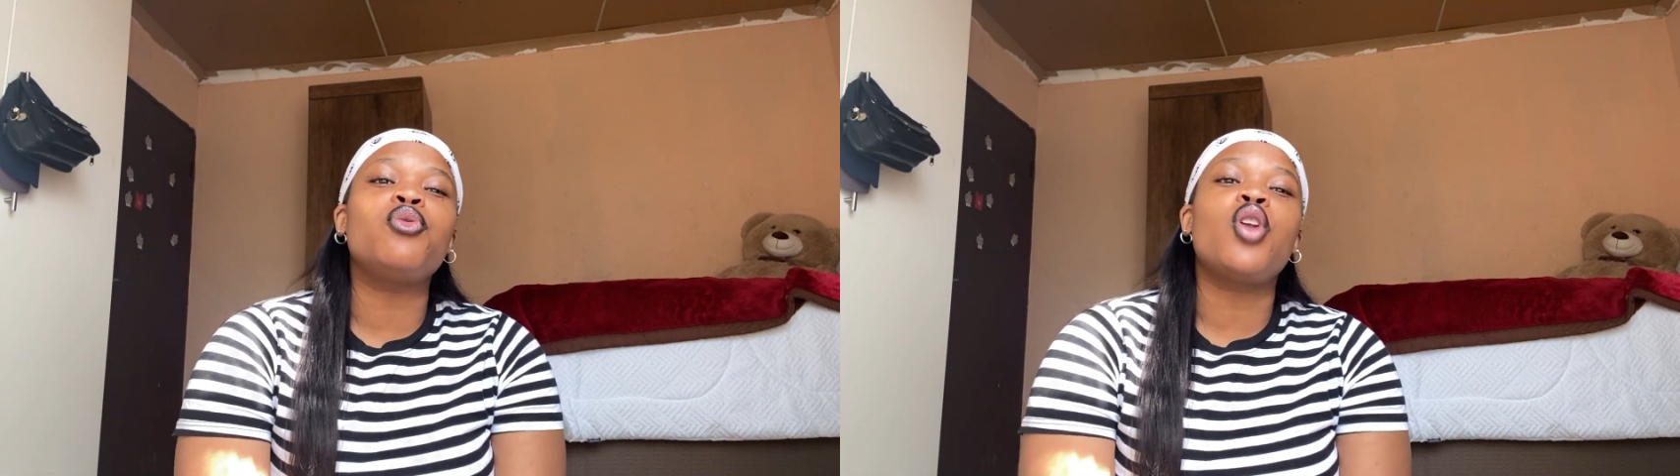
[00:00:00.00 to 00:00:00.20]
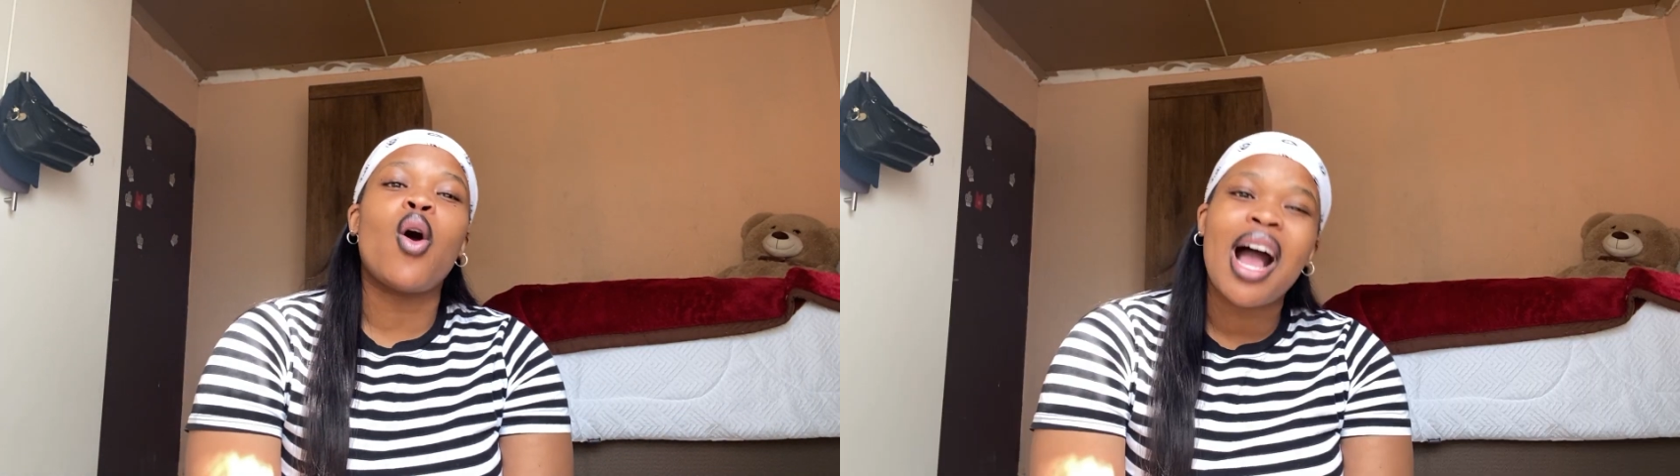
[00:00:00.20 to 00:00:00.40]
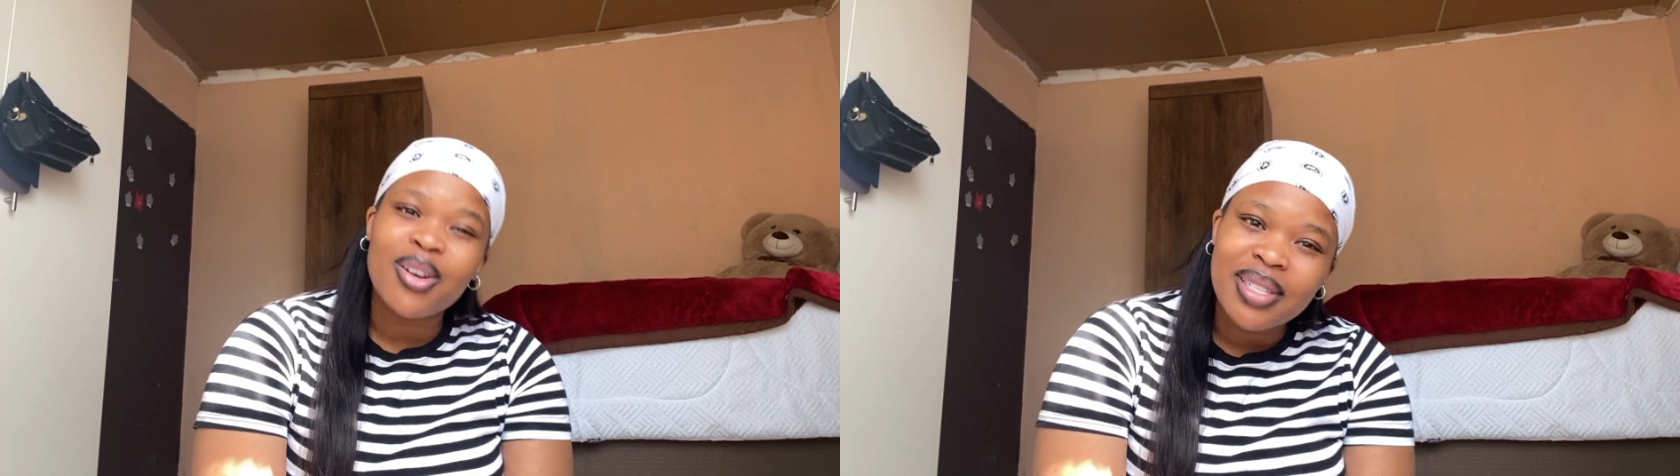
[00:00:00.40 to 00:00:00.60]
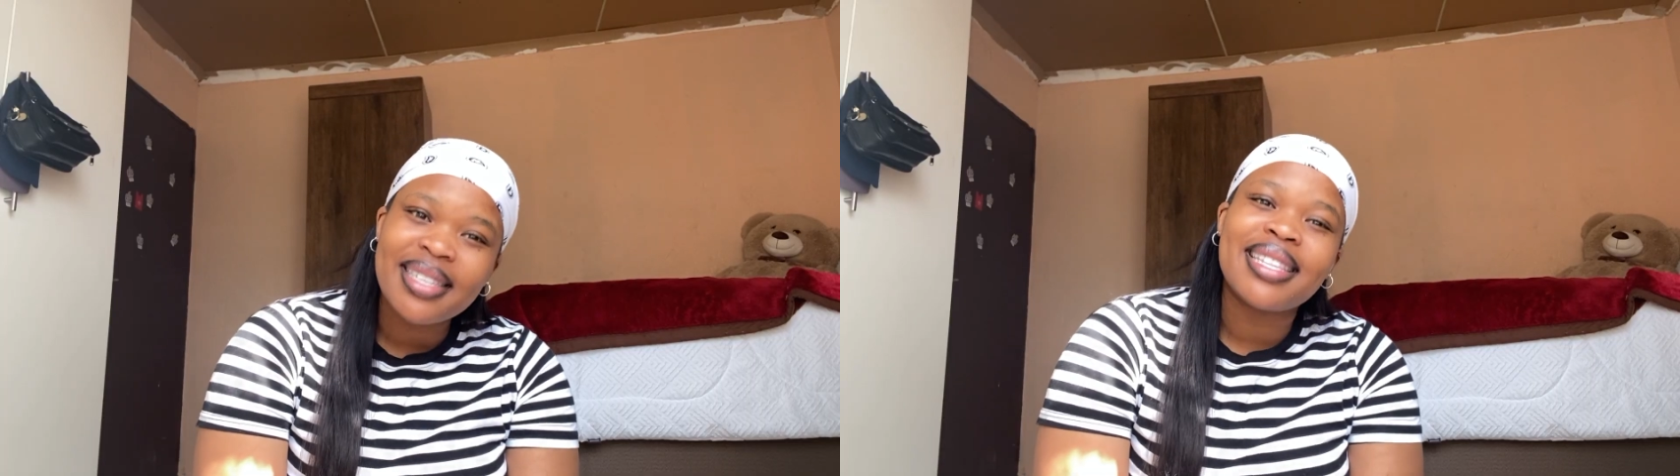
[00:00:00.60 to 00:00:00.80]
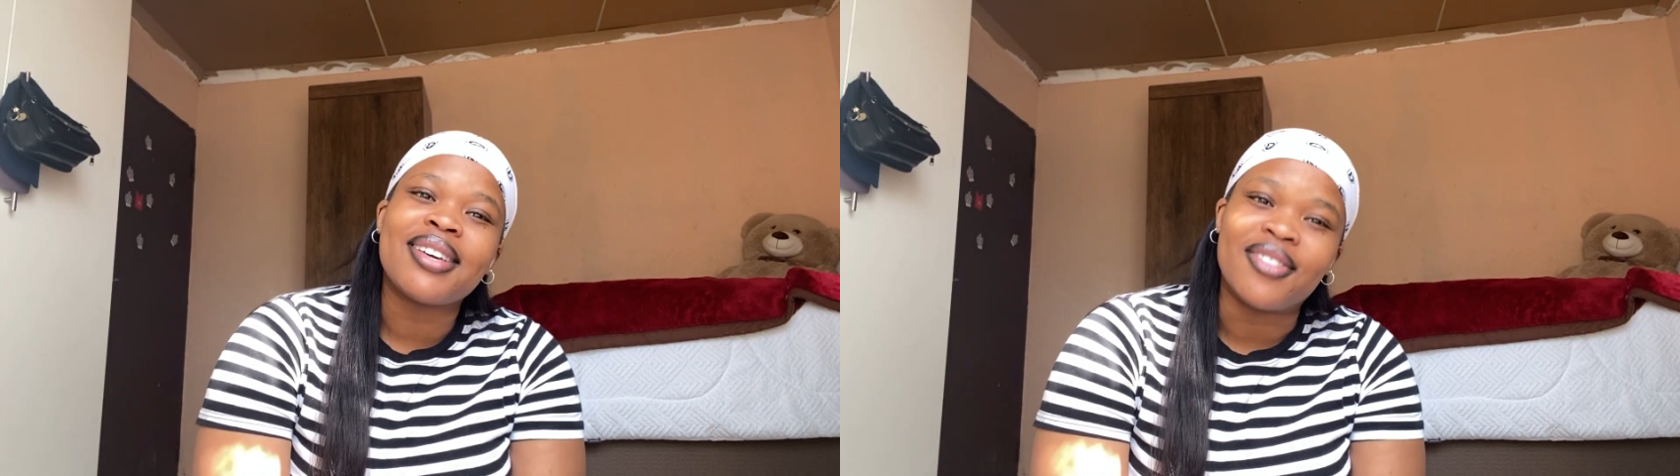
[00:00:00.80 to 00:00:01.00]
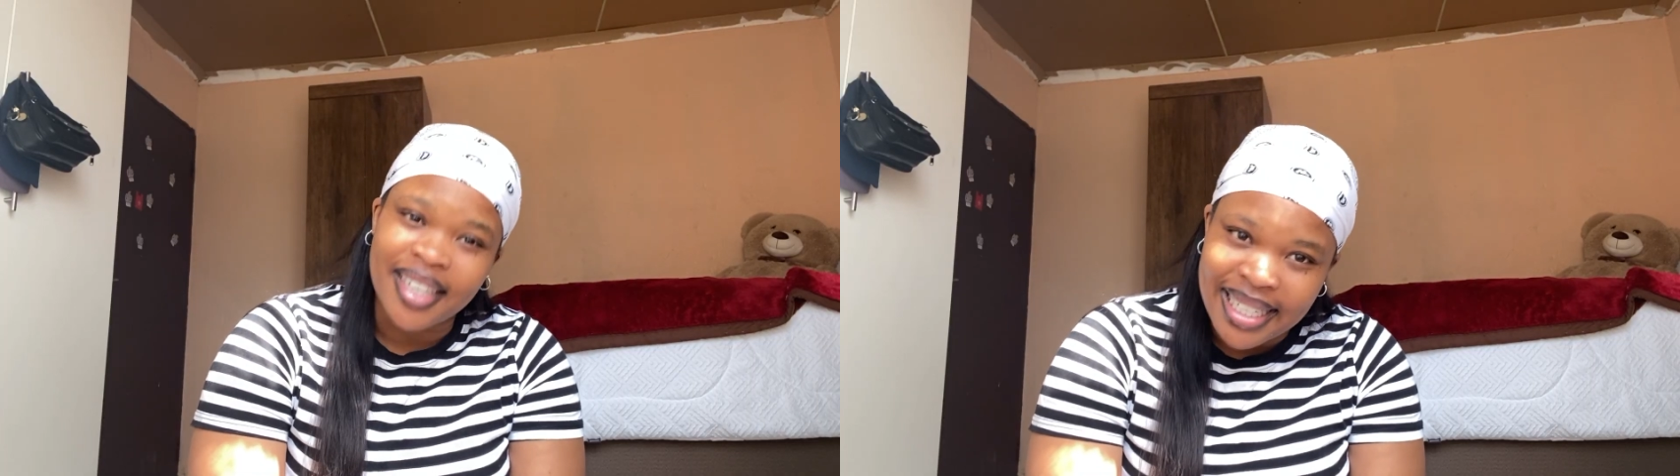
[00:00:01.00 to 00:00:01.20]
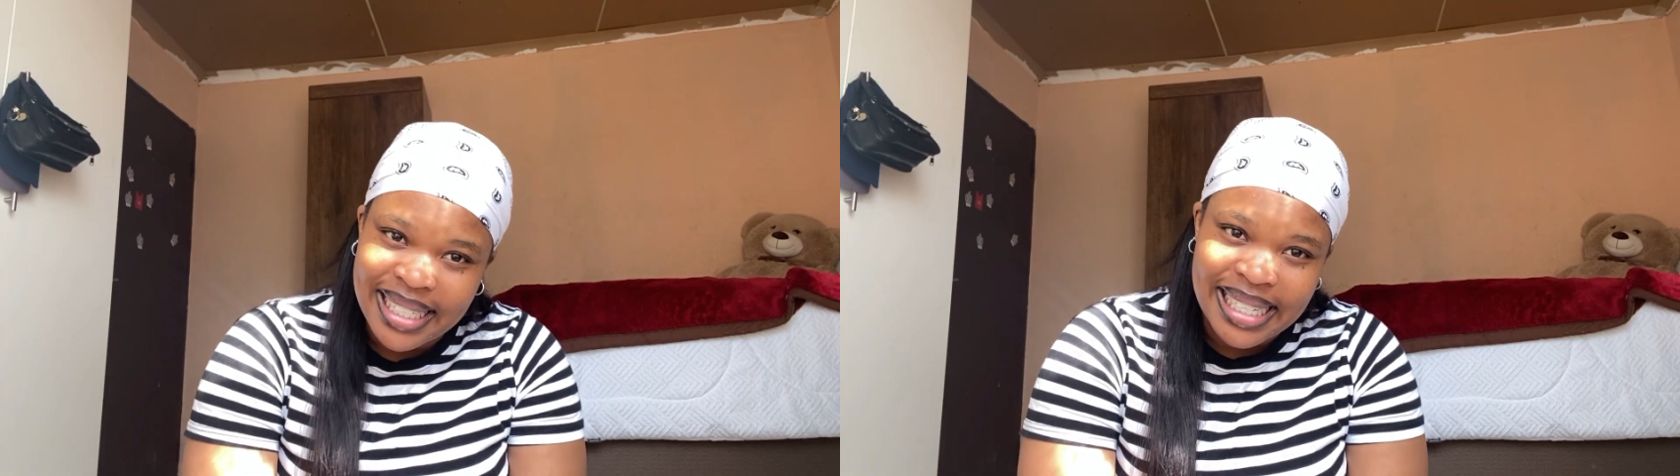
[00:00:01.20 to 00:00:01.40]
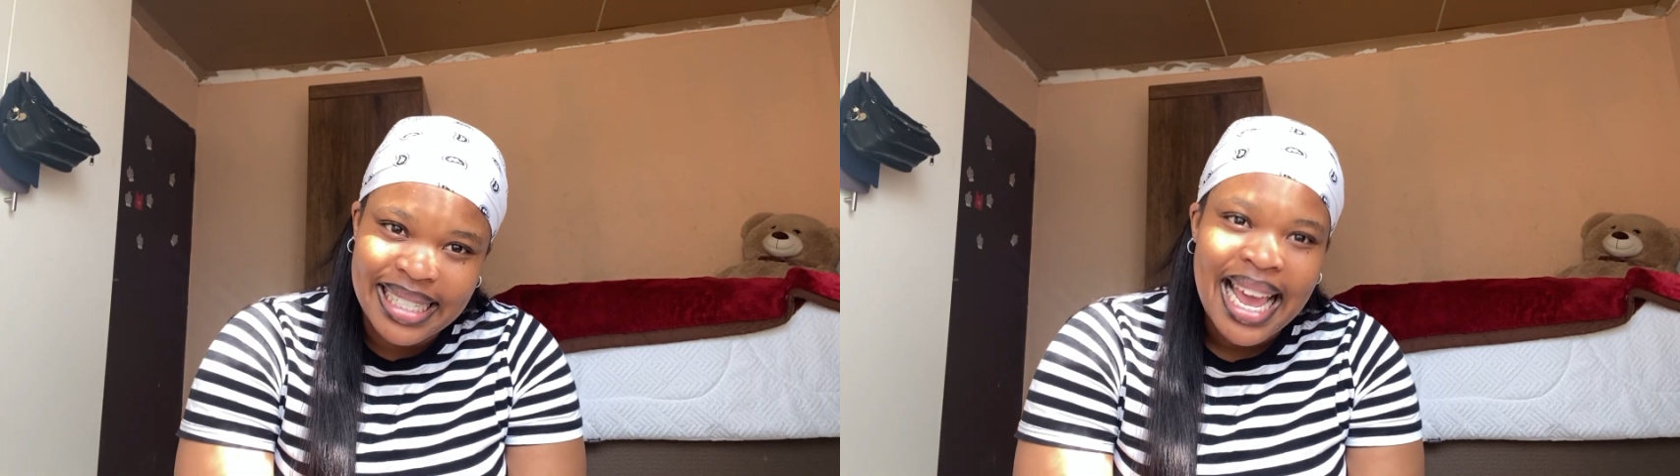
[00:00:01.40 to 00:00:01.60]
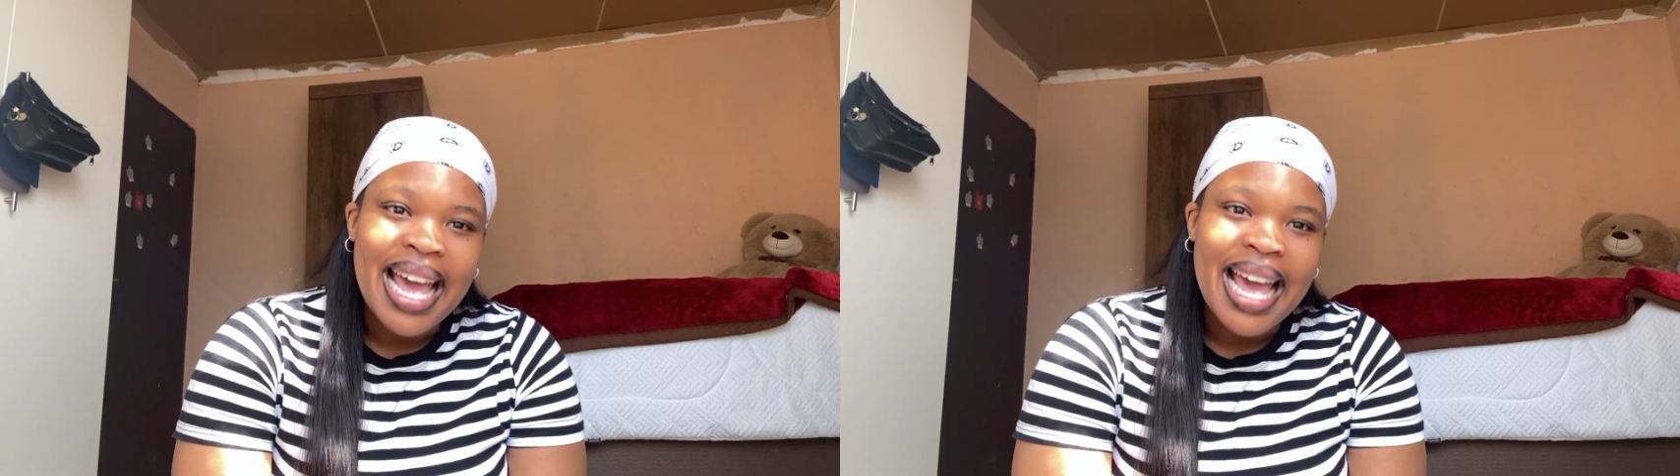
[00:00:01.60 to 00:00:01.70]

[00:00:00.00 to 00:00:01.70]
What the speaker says: know houses in the villages,